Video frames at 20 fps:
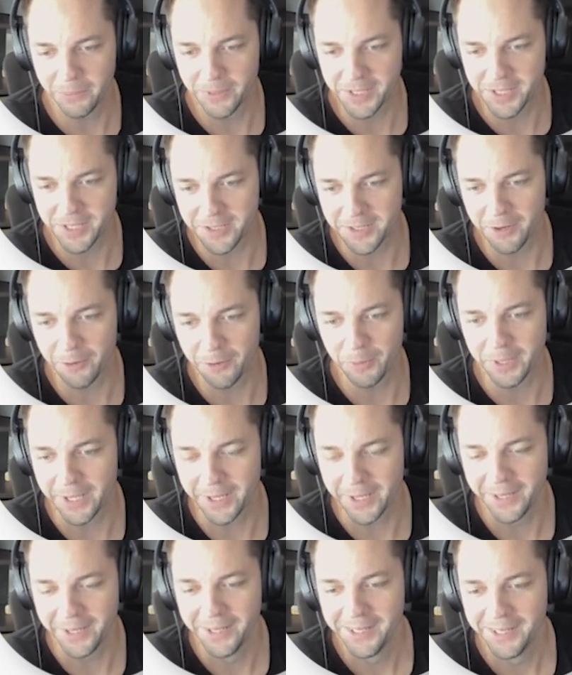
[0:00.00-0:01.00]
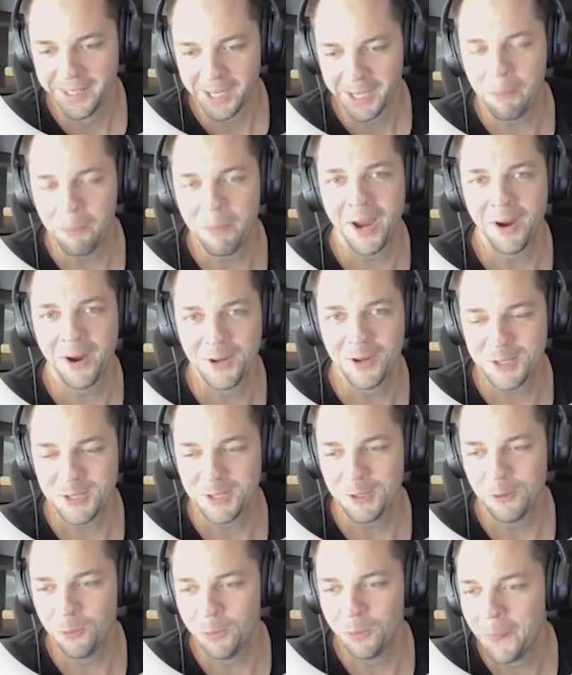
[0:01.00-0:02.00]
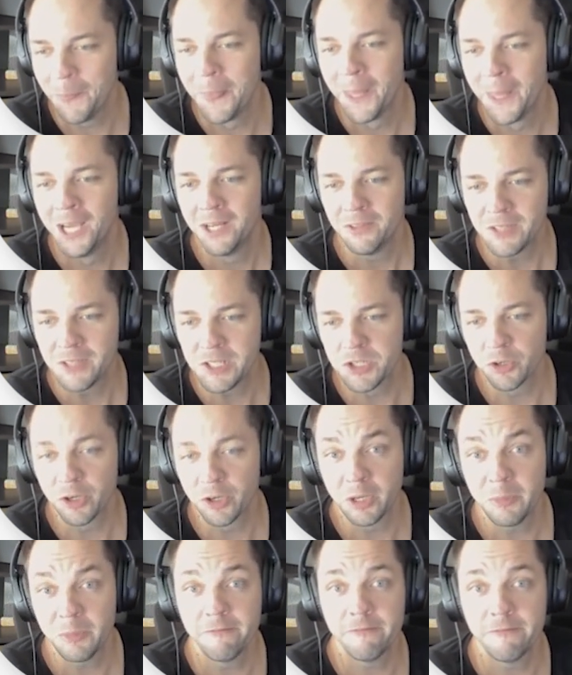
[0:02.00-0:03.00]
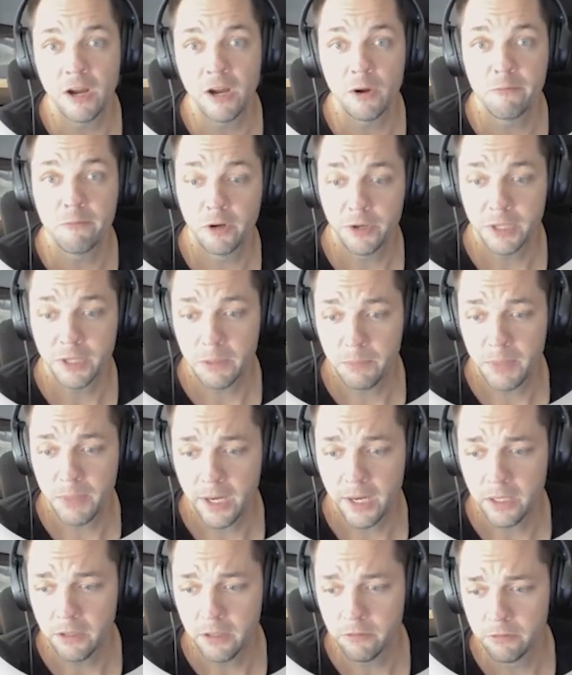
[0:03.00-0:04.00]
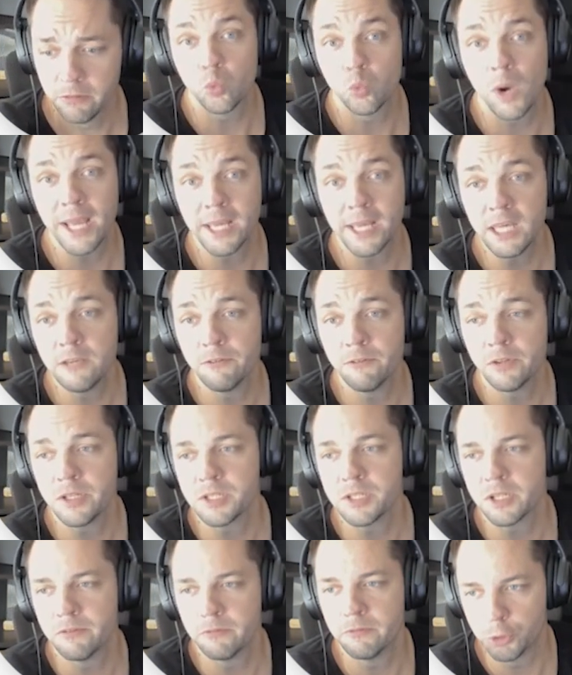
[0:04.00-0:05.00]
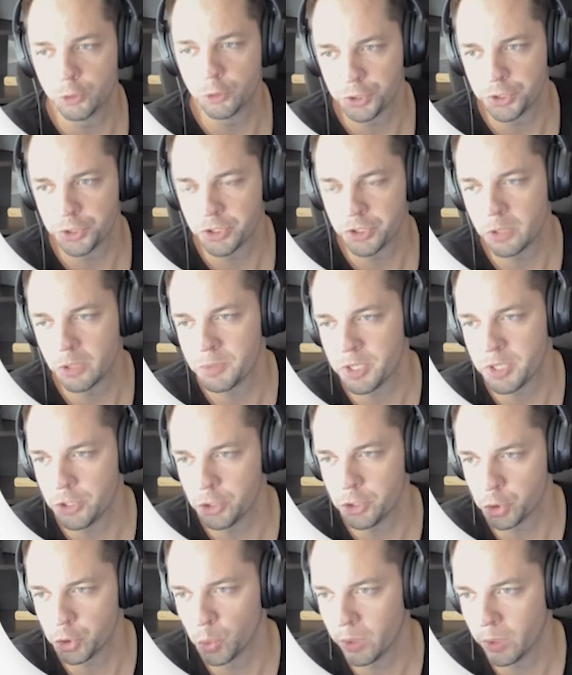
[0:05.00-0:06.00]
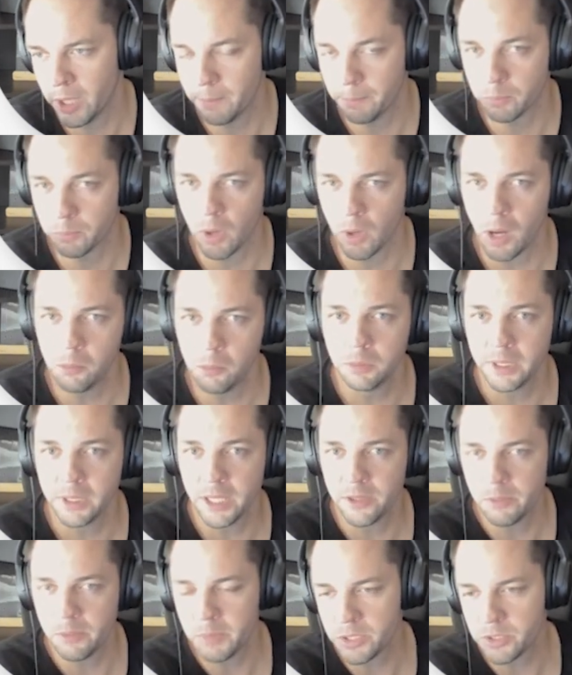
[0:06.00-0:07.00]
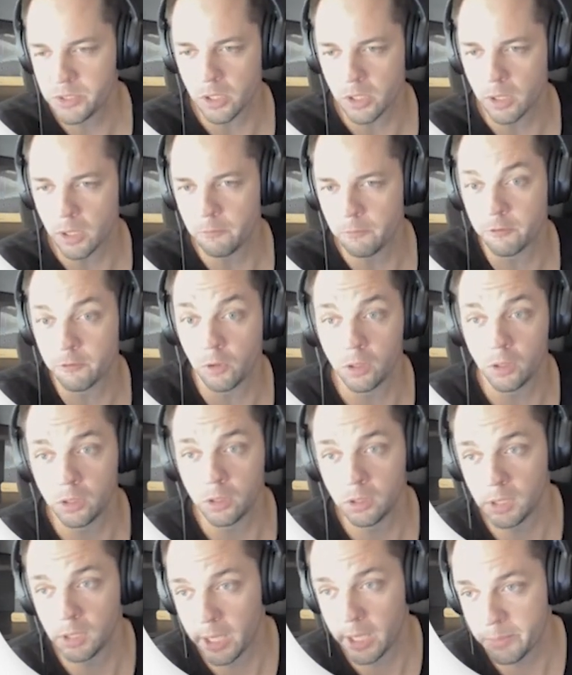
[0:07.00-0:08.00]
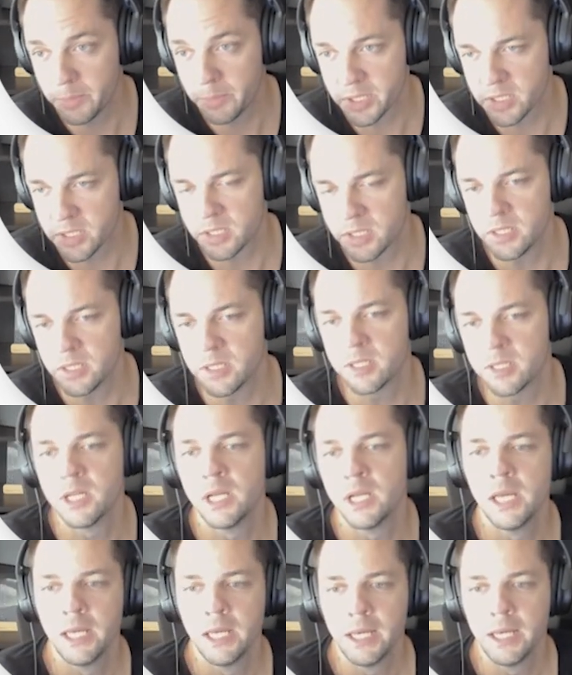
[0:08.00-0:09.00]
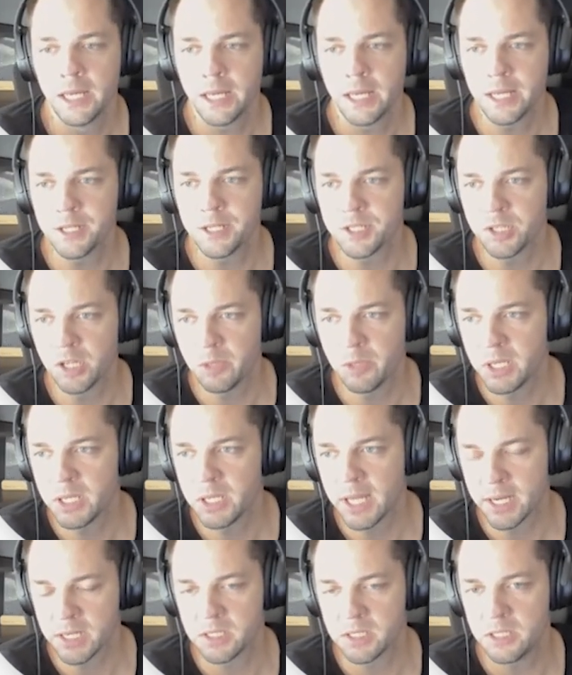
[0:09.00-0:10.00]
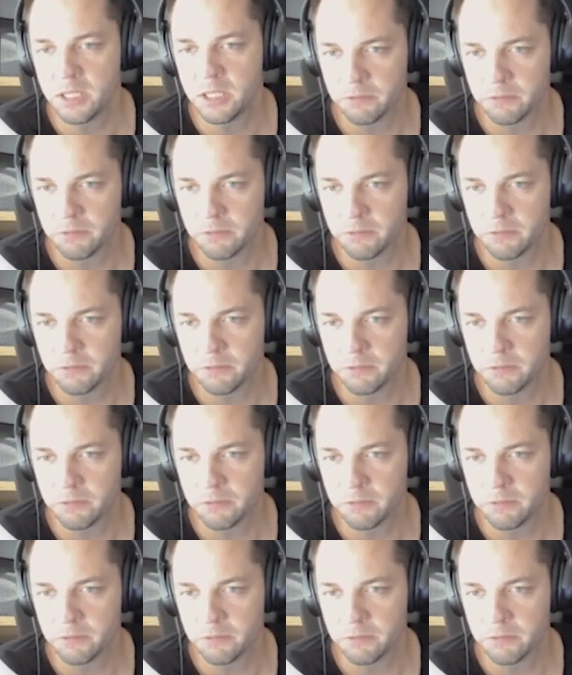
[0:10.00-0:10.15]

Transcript: this is already apparent to you, but these are going to be very, very competitive. Ranking for these conversion terms in the short and probably in the midterm for a lot of businesses is going to be next to